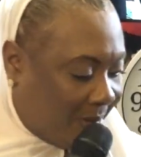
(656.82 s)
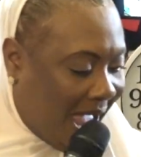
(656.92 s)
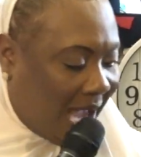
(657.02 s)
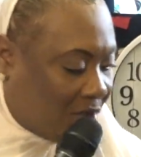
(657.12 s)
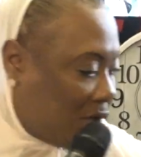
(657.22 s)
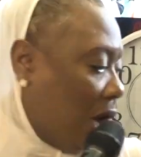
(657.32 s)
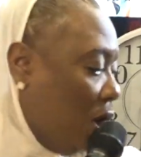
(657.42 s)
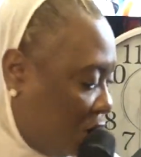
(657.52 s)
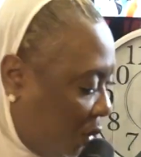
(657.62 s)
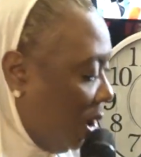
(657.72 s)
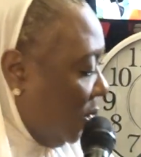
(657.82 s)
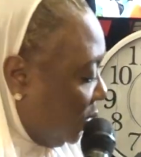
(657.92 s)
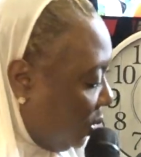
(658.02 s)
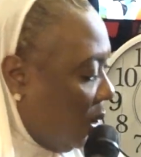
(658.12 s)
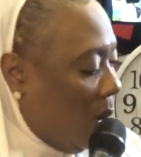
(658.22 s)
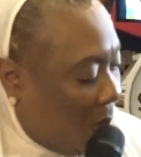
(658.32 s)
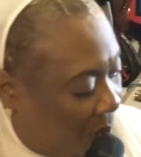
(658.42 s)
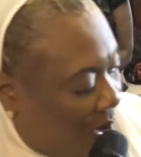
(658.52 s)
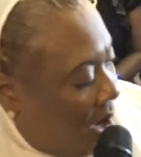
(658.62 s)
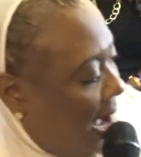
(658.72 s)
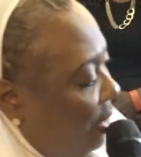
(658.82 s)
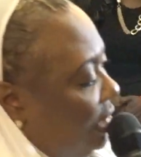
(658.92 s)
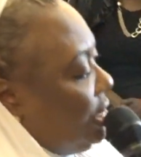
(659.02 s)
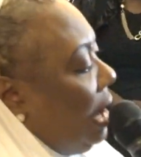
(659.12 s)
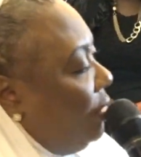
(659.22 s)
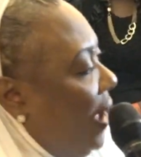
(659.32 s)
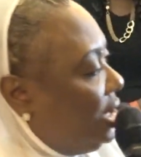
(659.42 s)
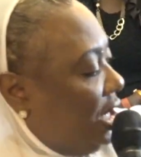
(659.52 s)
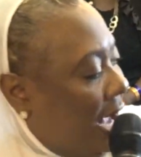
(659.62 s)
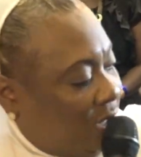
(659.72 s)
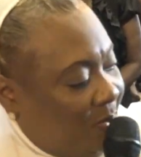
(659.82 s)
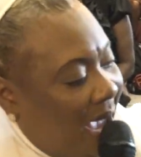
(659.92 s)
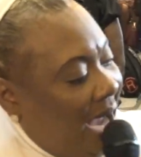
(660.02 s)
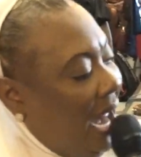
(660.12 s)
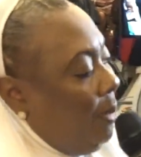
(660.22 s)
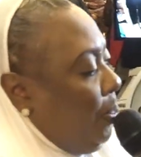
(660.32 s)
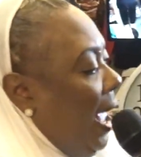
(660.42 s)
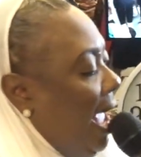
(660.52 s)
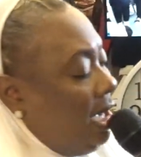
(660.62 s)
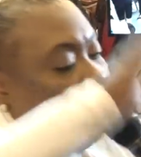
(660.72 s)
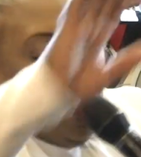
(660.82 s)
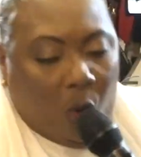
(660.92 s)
from the ashes. Every sacrifice he has made and paid